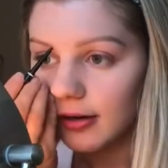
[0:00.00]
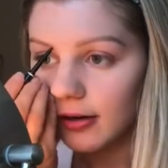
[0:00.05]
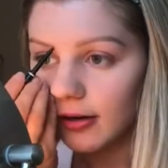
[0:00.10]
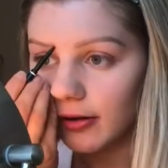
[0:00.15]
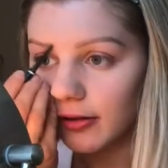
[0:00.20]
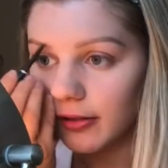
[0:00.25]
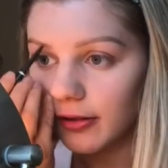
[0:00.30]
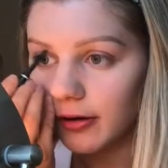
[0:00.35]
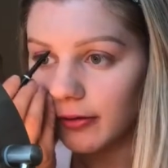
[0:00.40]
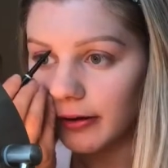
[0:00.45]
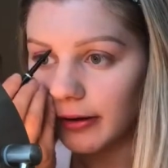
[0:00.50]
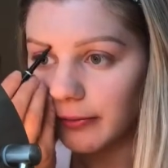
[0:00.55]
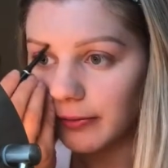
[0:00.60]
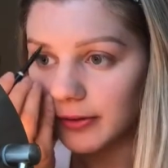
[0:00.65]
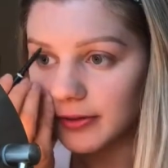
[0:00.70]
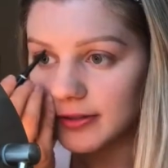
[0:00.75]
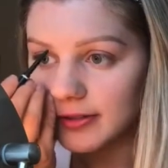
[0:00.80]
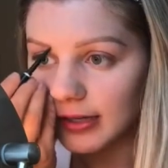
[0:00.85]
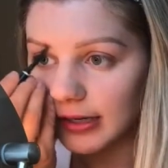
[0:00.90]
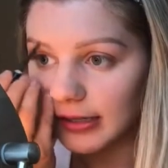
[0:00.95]
Although I
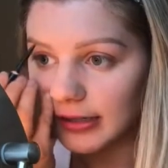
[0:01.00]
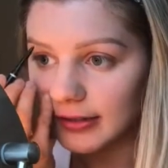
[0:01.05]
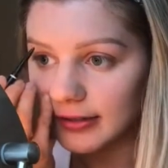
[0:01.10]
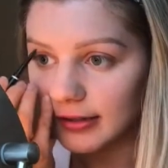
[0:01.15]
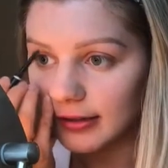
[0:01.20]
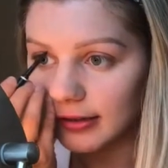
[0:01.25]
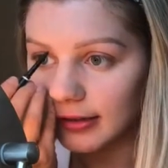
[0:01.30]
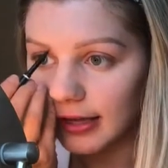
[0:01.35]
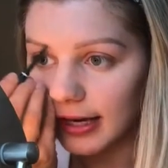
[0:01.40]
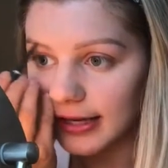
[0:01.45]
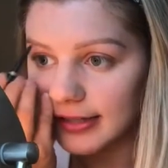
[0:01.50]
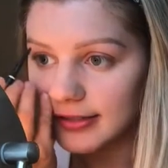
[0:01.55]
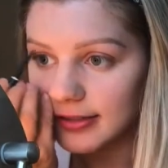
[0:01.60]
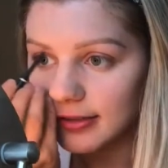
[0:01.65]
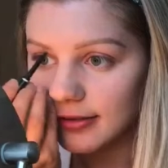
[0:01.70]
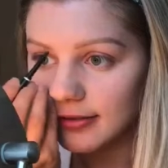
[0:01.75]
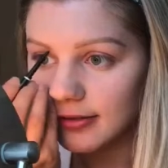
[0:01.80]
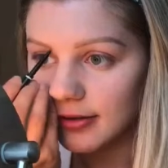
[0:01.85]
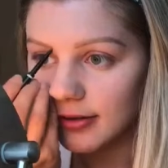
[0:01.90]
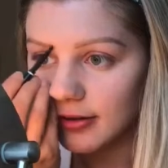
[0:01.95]
will say it doesn't last
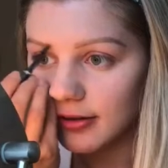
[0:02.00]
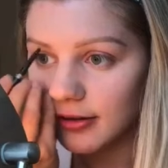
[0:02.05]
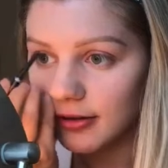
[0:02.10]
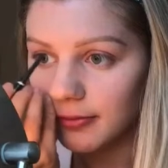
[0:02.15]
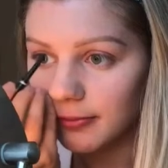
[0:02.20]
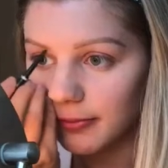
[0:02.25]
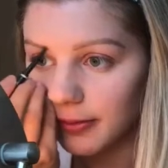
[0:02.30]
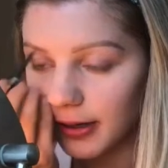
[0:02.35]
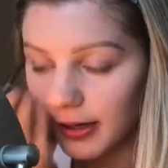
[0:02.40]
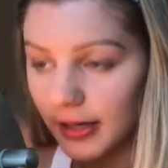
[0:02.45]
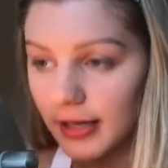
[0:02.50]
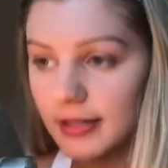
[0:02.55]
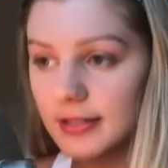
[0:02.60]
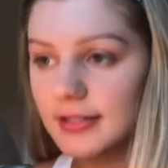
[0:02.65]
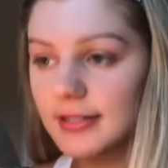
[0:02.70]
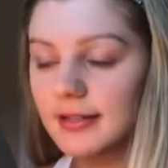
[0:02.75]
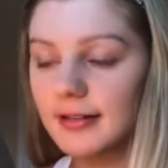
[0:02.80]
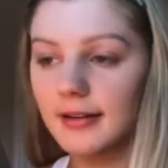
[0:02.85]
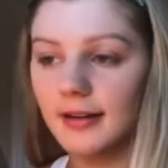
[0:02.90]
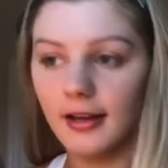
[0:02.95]
as long,
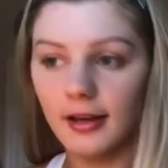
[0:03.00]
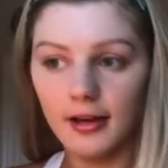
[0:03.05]
but